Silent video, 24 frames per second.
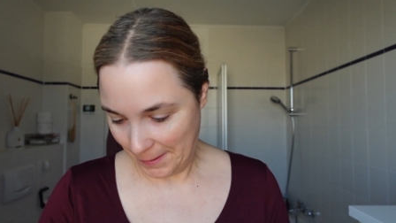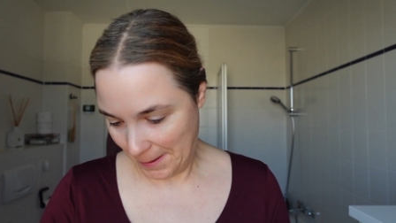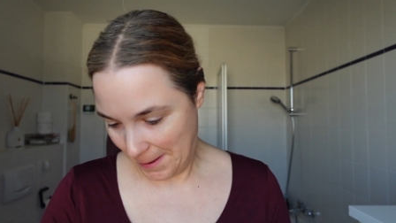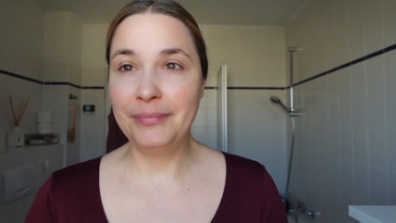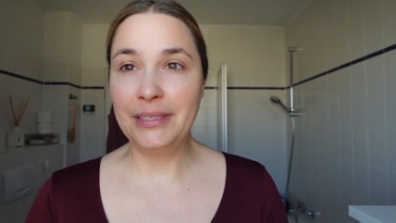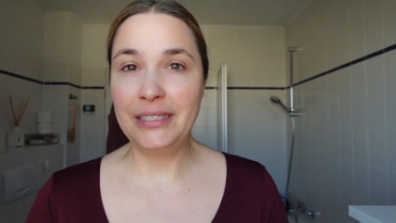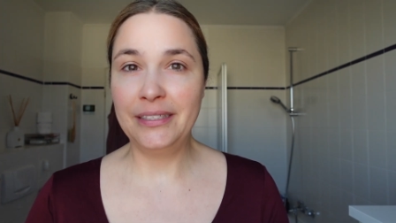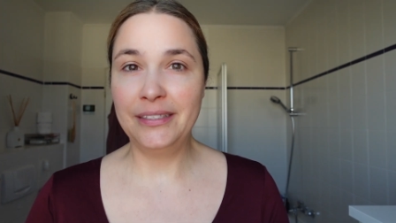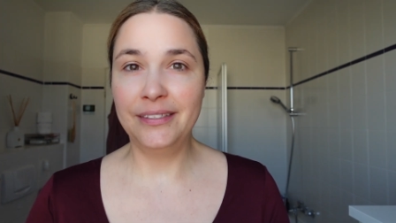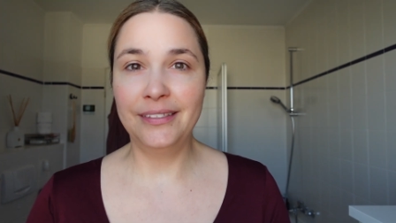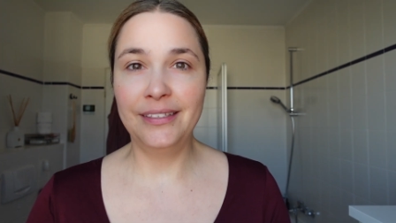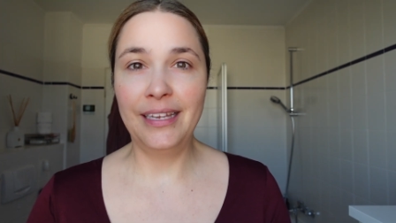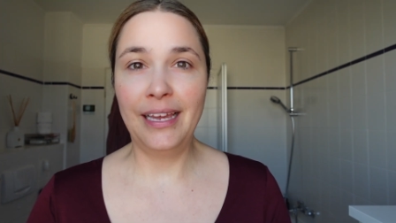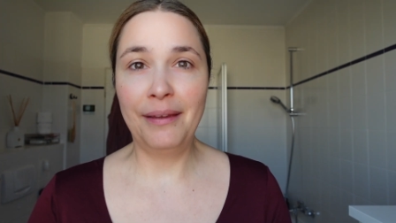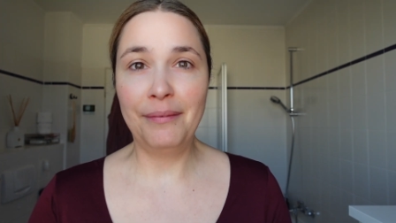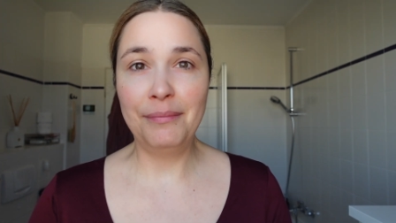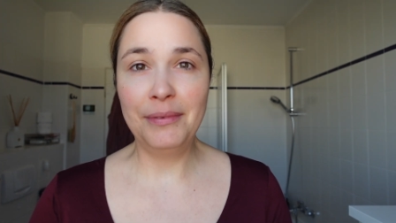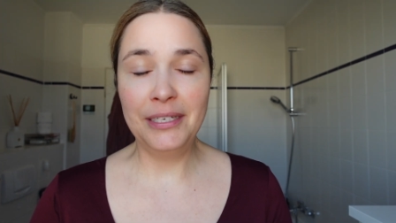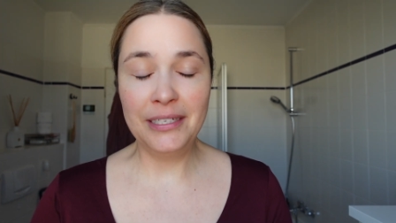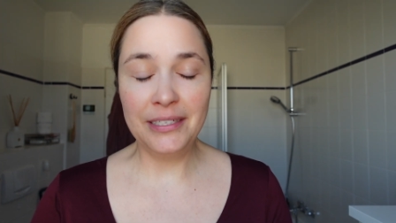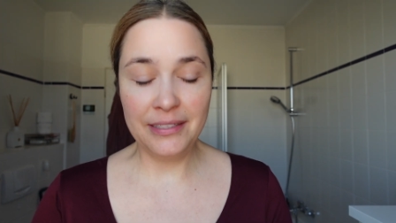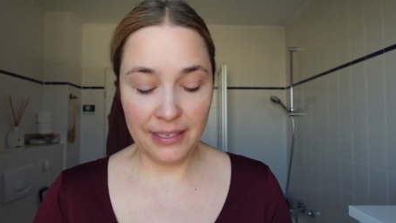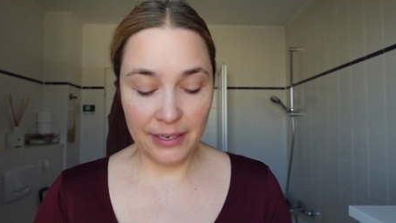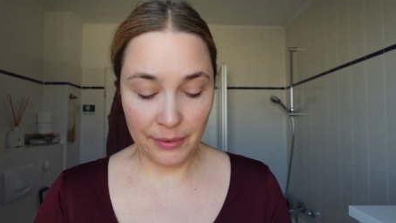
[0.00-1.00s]
but I
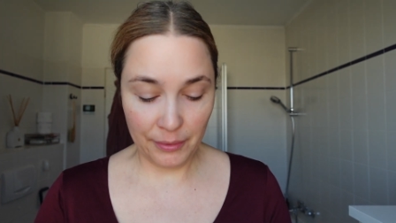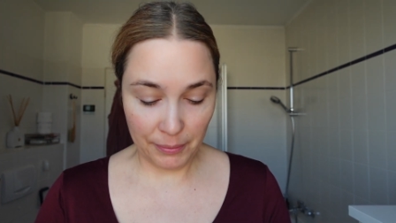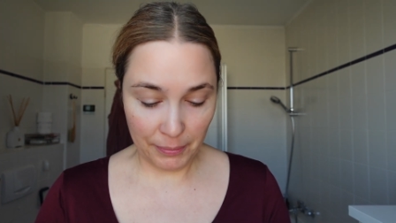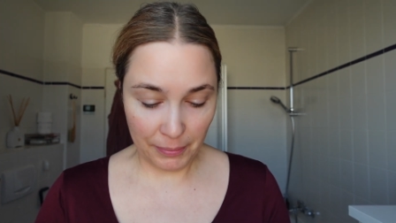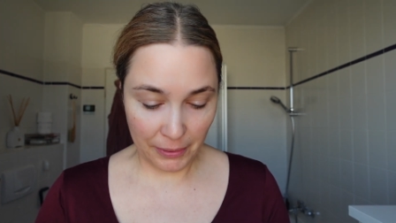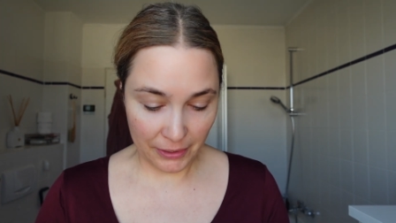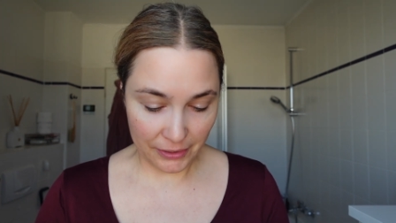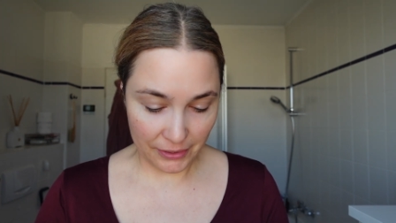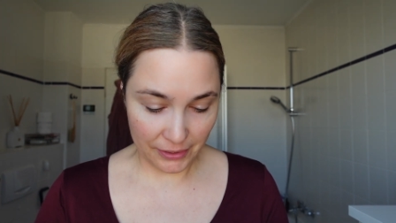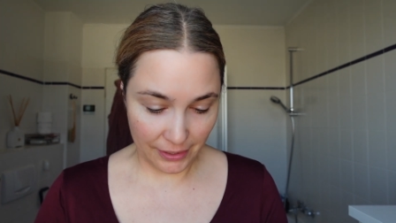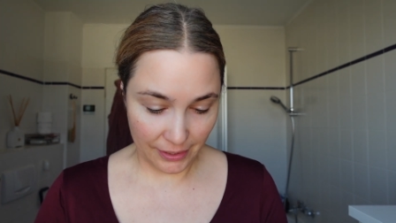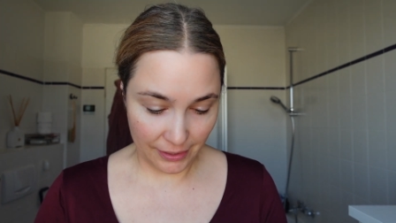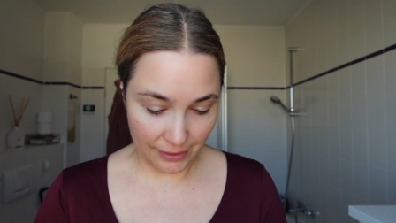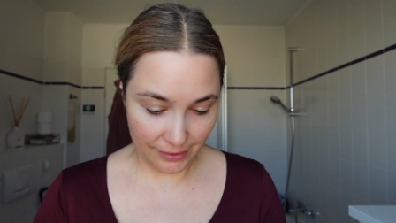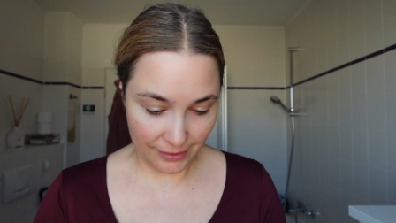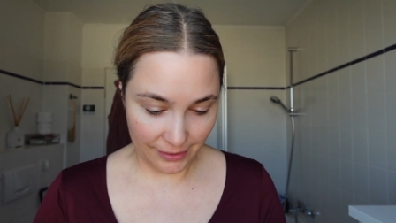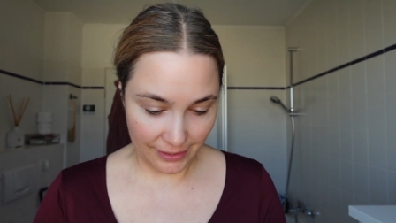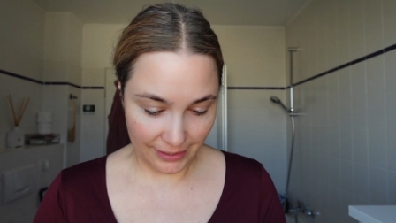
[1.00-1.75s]
mean, it's Harry Potter.